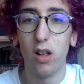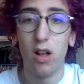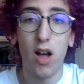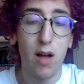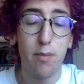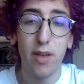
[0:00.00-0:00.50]

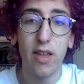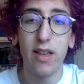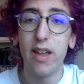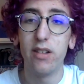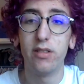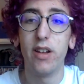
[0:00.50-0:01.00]
hopping
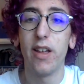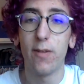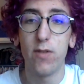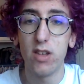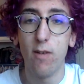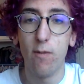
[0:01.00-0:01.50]
and like
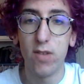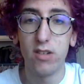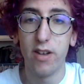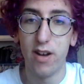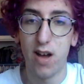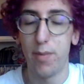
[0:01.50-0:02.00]

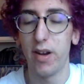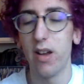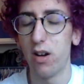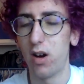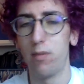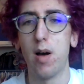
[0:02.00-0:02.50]
VLAN hopping,
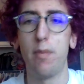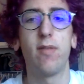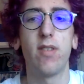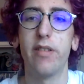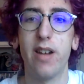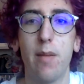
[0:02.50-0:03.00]
not ARP hopping, VLAN
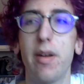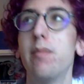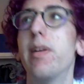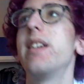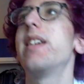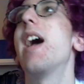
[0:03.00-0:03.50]
hopping.
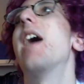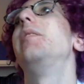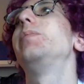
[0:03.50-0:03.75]
But yeah,